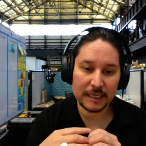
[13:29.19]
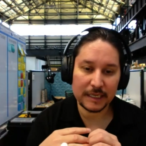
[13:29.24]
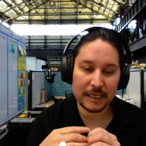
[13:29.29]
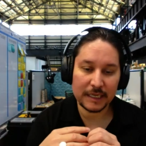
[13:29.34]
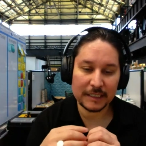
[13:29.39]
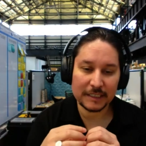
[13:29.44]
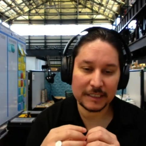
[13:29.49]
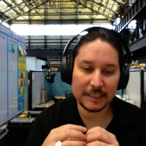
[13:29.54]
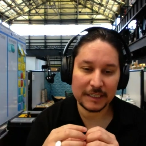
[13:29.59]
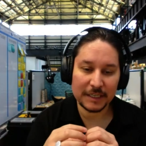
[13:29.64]

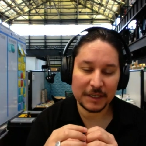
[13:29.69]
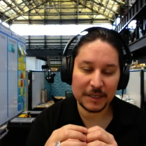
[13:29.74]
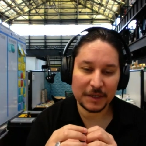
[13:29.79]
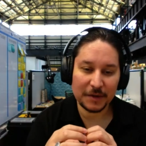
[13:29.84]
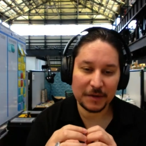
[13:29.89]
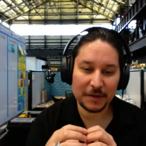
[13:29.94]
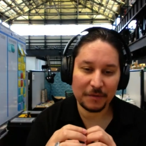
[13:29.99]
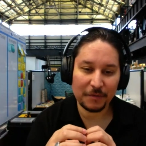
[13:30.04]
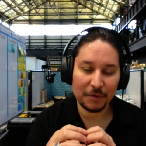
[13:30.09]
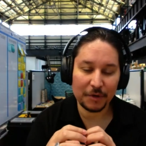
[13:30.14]
that,
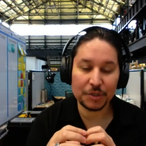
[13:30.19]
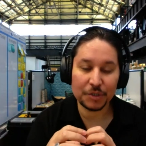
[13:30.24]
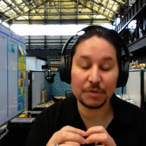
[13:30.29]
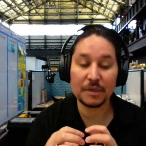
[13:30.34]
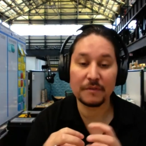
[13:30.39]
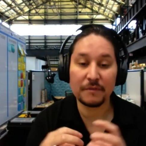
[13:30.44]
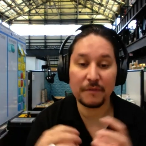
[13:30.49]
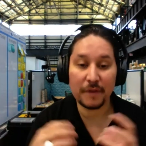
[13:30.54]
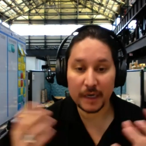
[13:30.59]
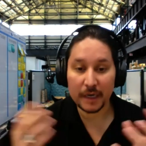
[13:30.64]
virtual
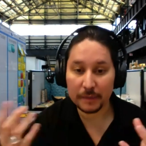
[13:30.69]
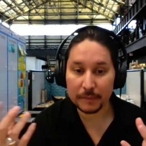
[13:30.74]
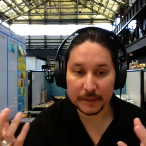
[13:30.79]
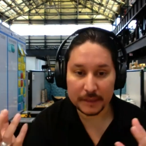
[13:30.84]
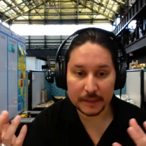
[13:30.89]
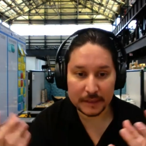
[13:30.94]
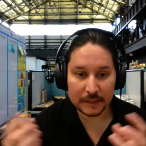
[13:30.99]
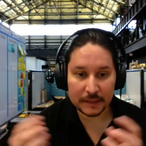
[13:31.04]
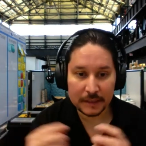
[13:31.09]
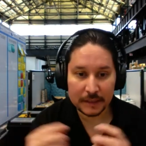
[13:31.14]

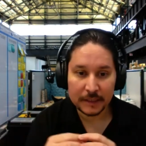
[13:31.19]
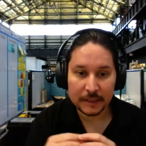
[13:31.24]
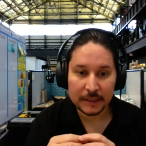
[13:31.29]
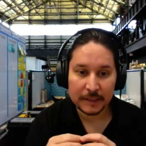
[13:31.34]
environments,